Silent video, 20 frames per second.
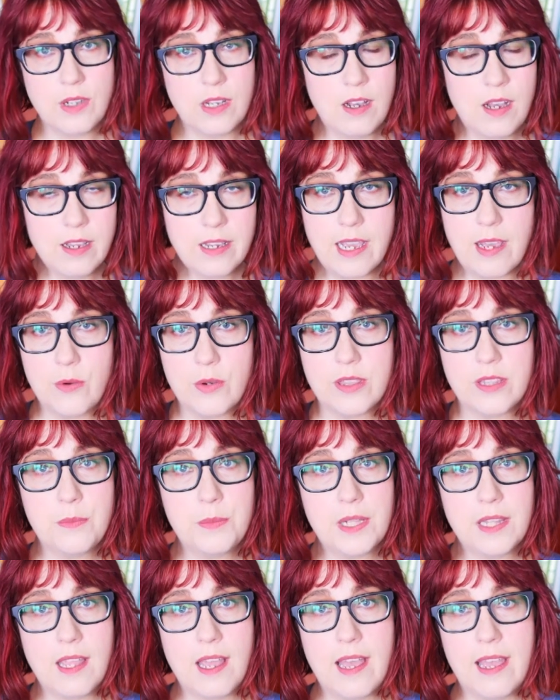hung out with him
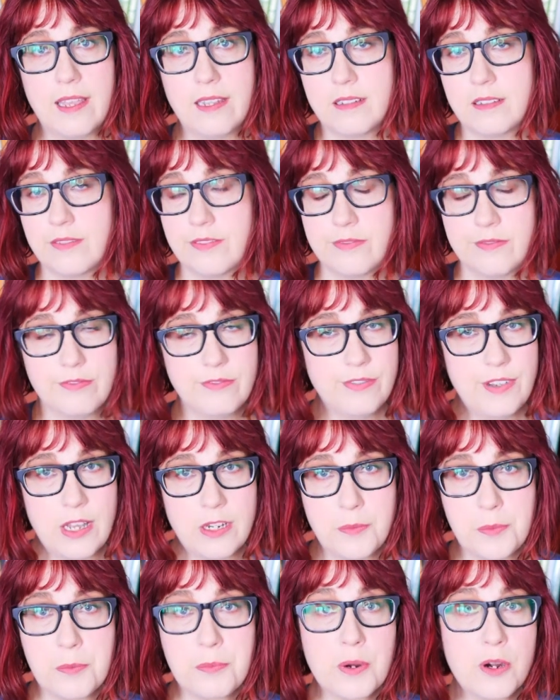a lot, found
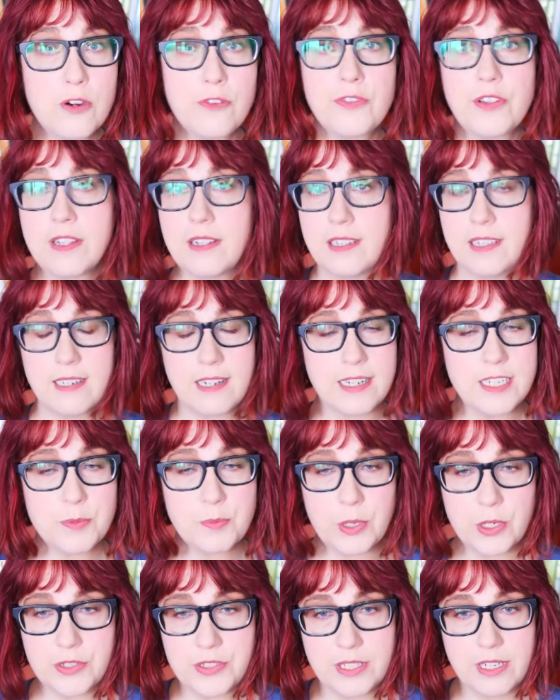him a perfectly nice
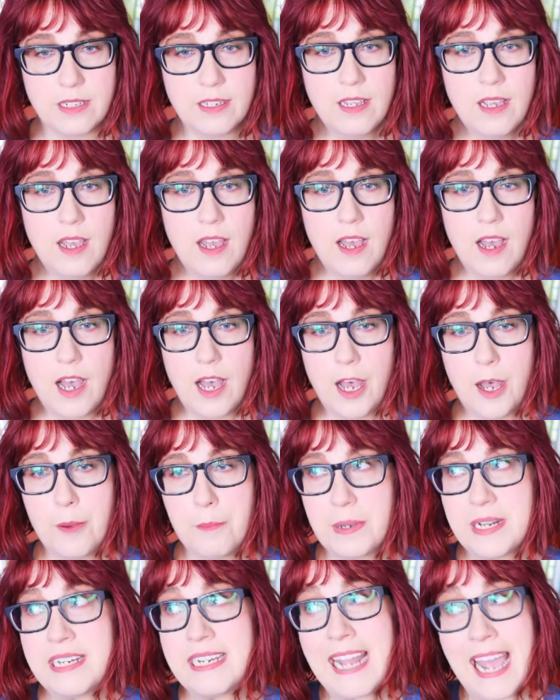person.
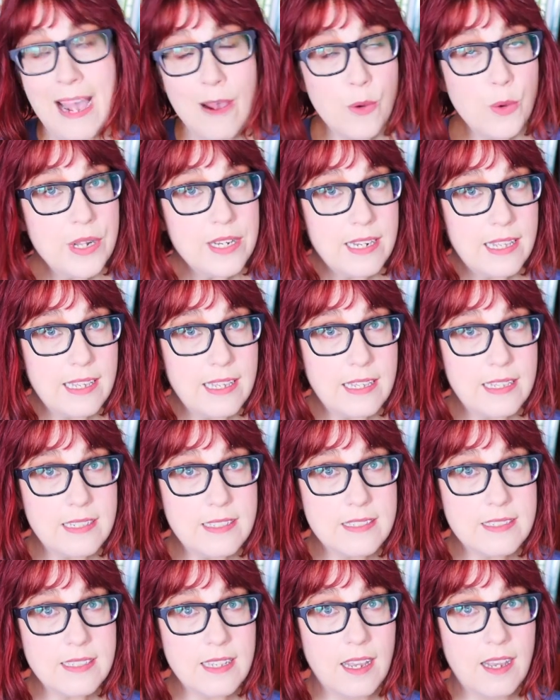But
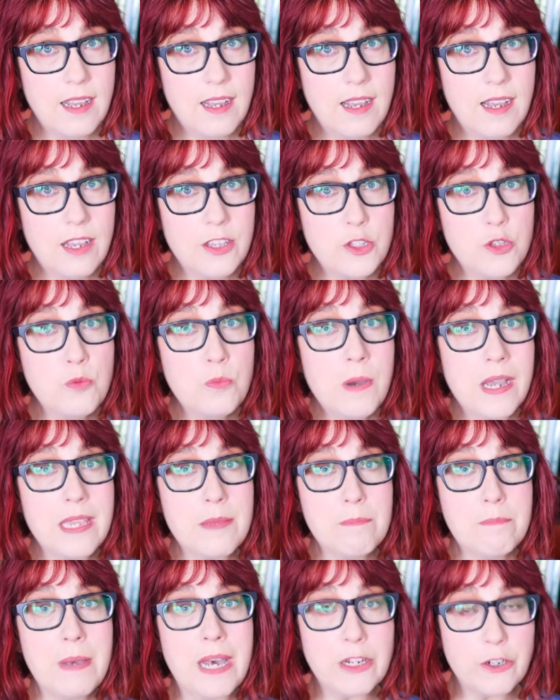nowadays, you
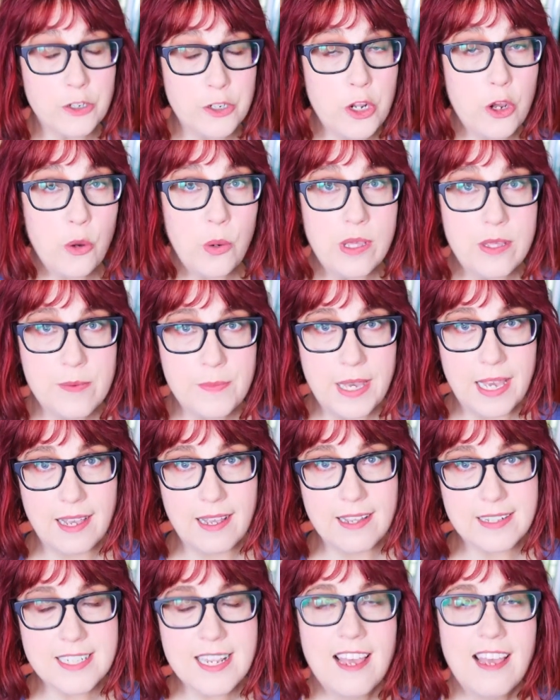might better know him
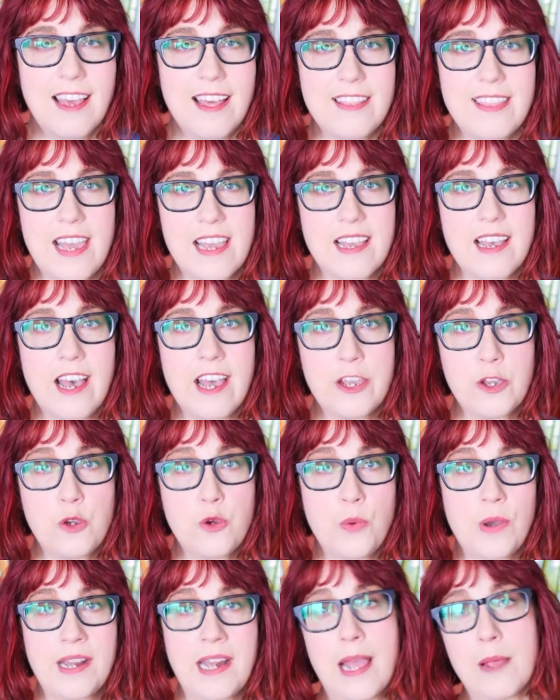as that guy
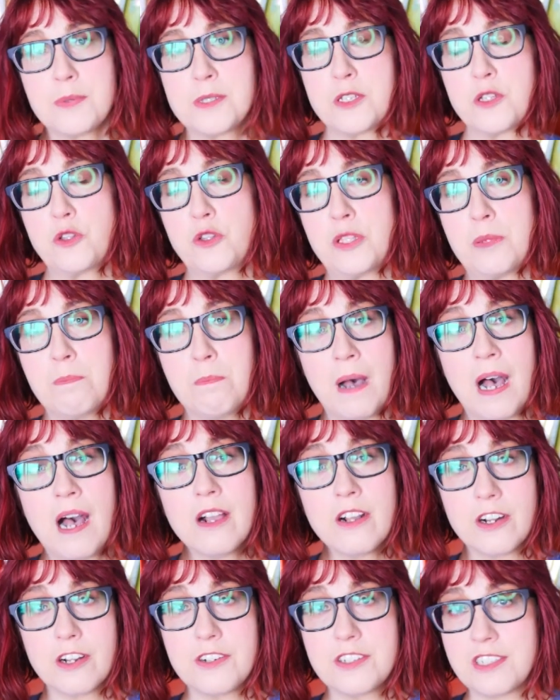who went absolutely
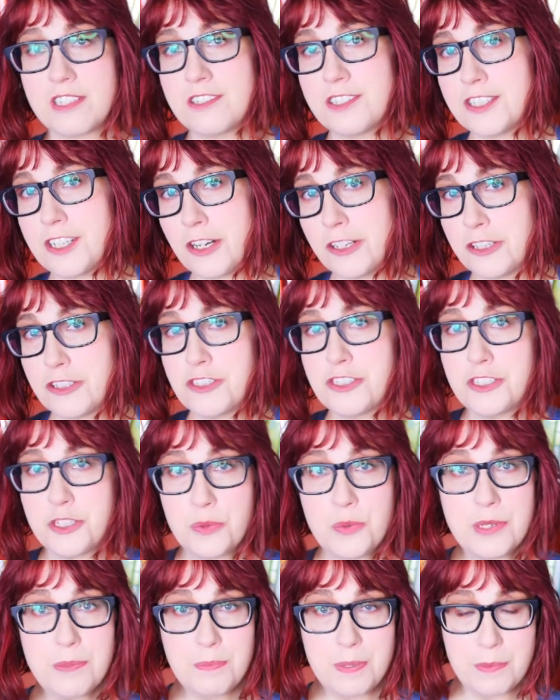bonkers and started
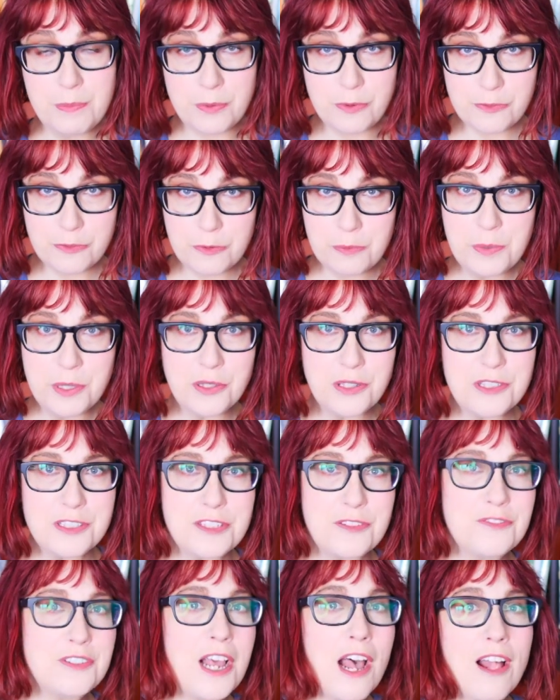suing people for millions
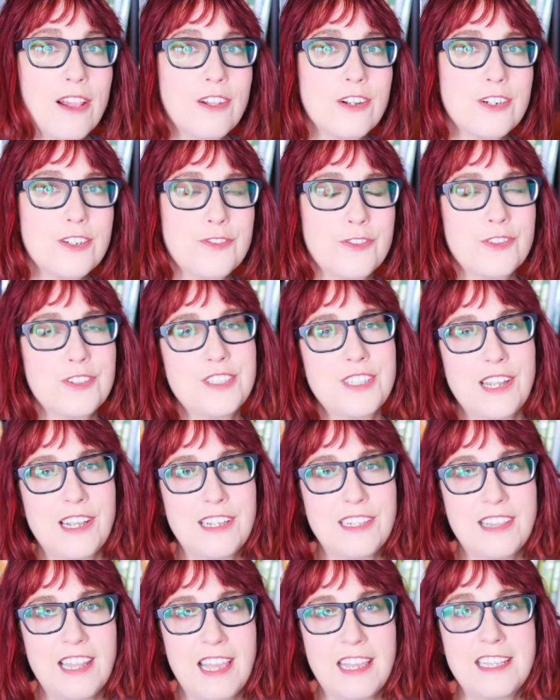of dollars for
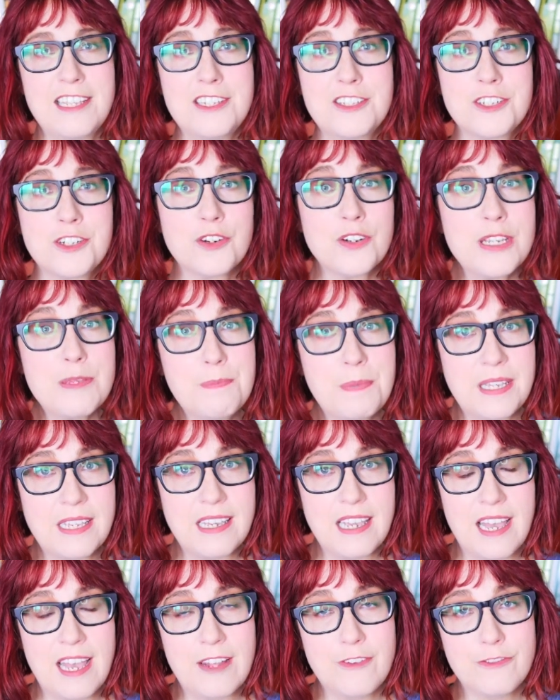saying that he's
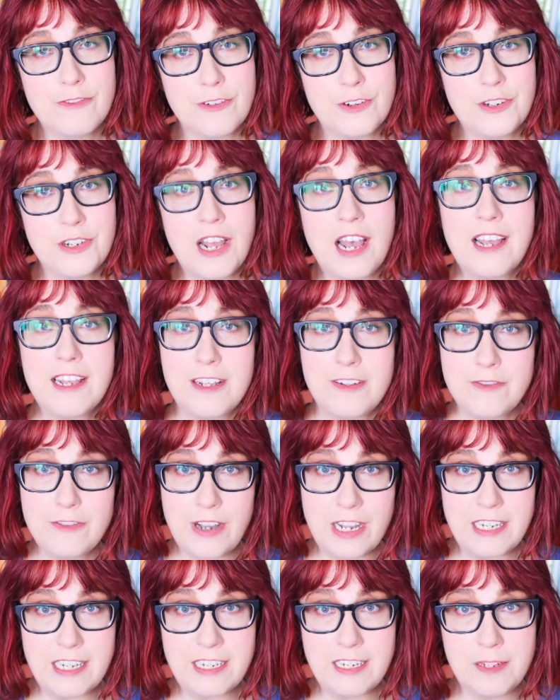creepy and for not
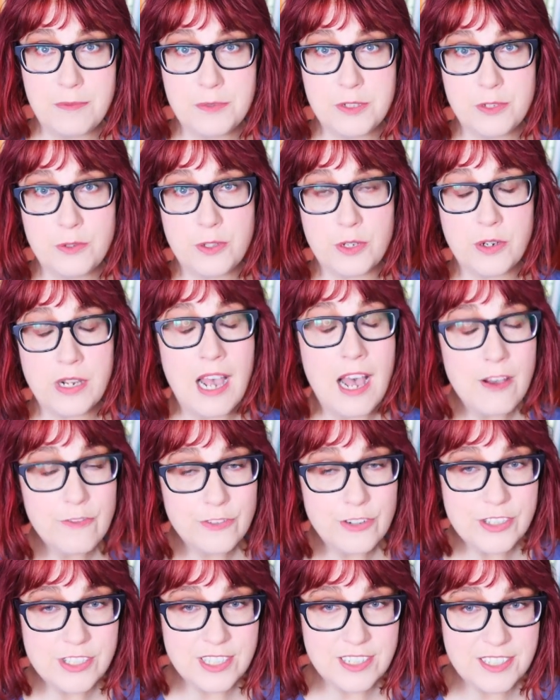inviting him to their
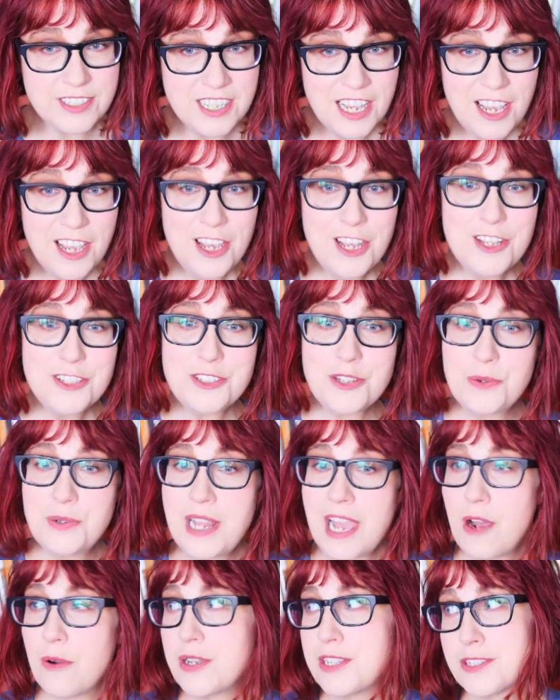conferences. So
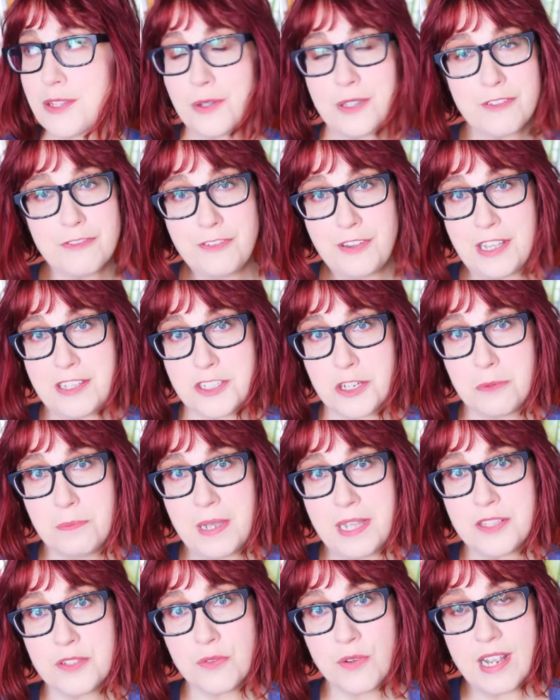now his only fans are
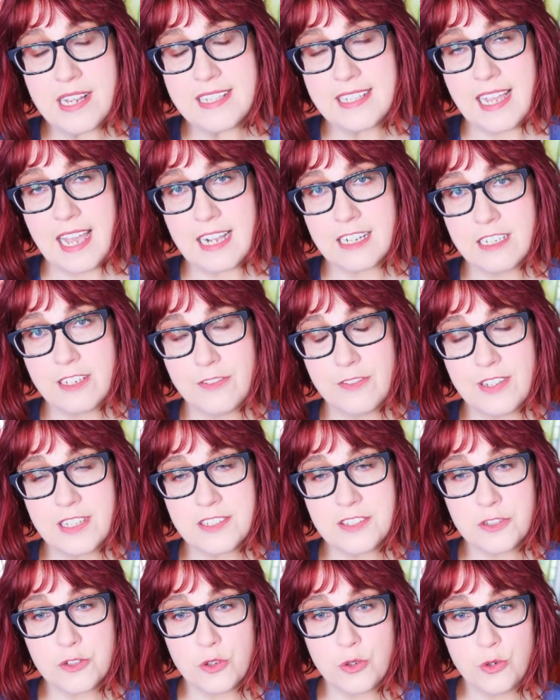men's rights
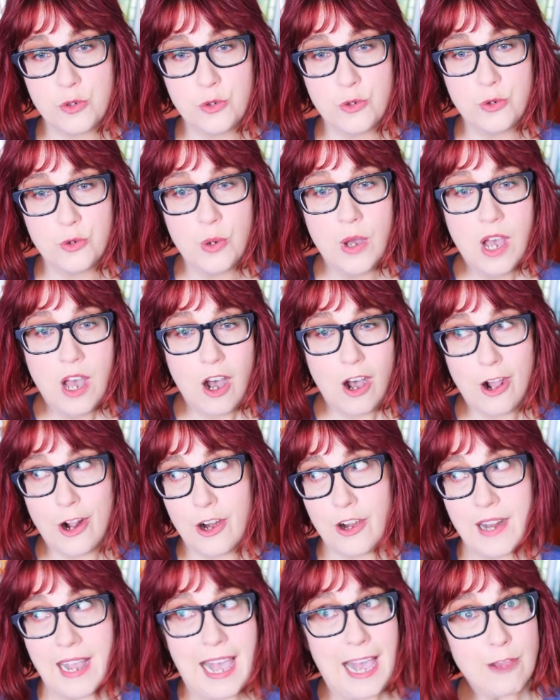activists who
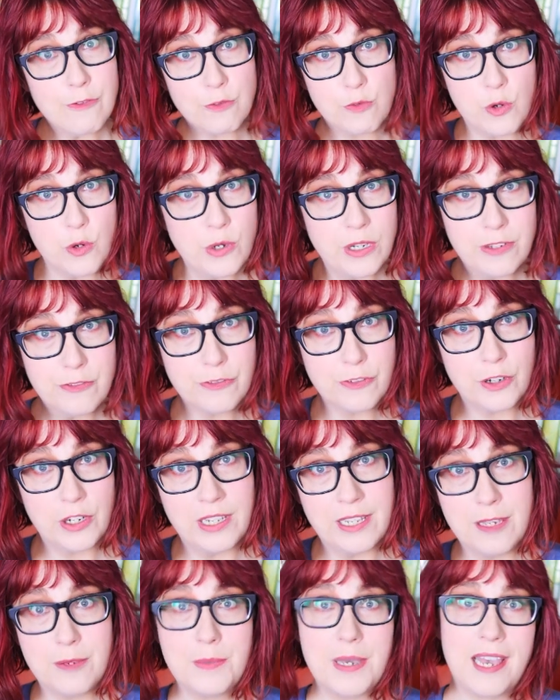are half rooting for
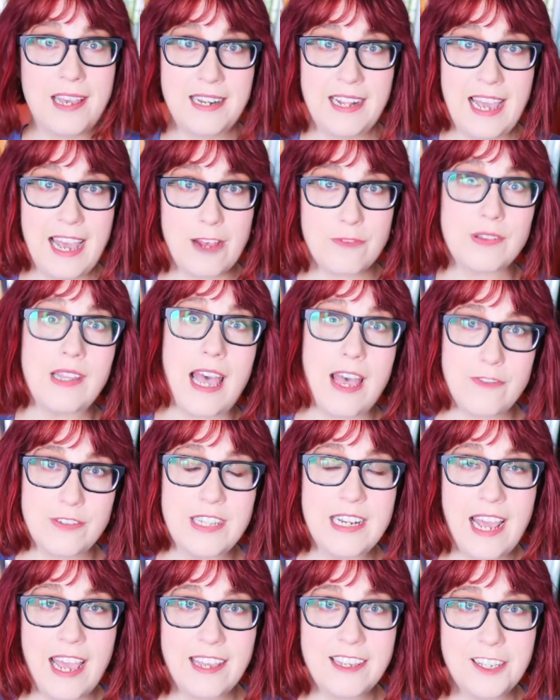him and half
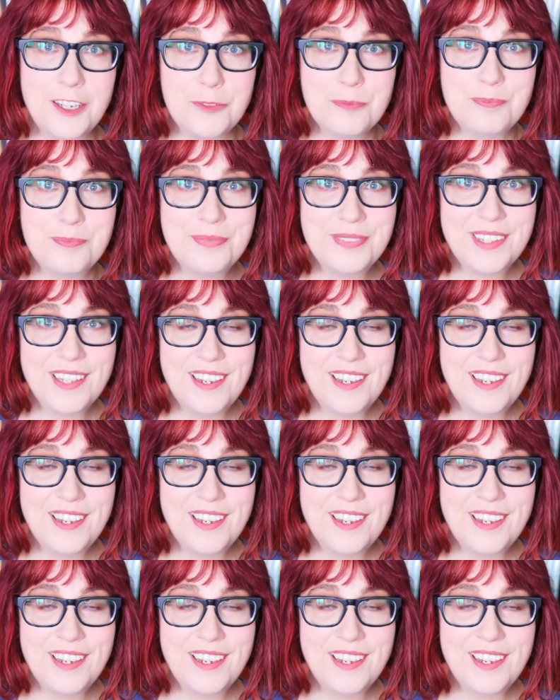laughing at him.